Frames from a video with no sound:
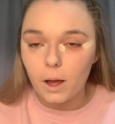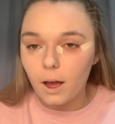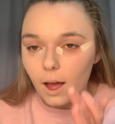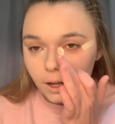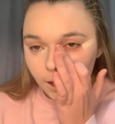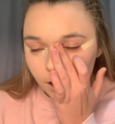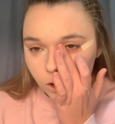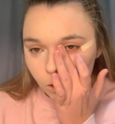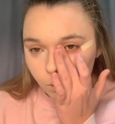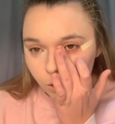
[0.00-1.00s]
and you get
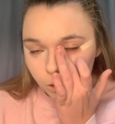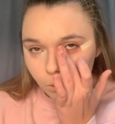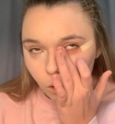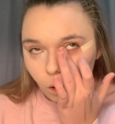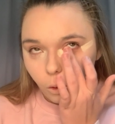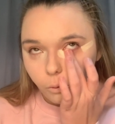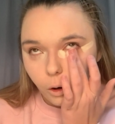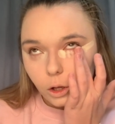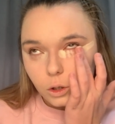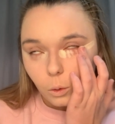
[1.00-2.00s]
so much more
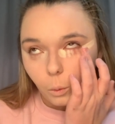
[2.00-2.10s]
coverage